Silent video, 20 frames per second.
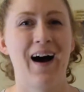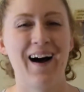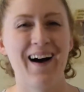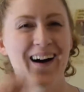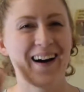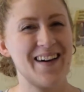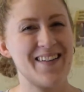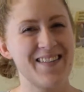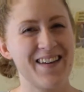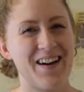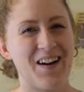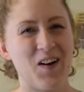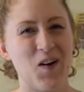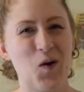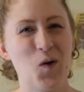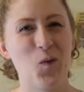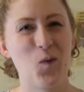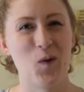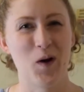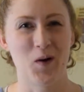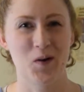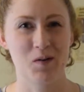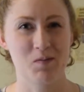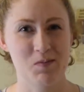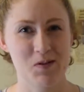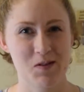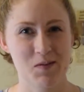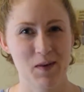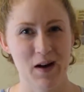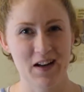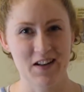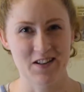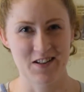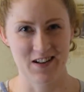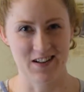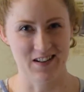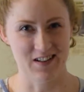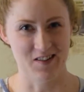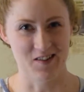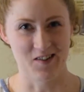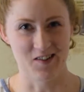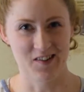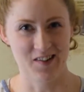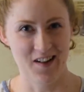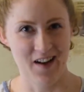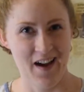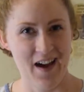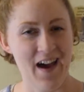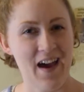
Hi there, welcome to my channel.